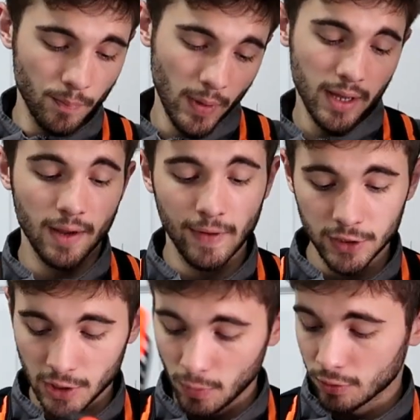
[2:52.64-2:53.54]
but
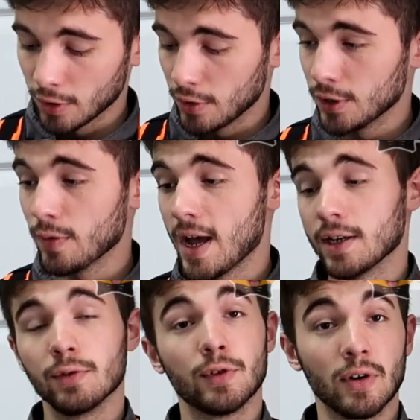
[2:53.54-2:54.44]
eventually it will grow on you
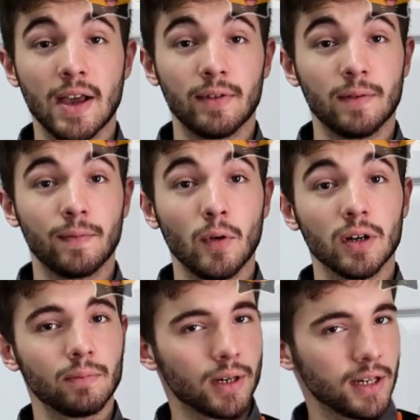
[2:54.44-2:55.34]
and you don't have an M4.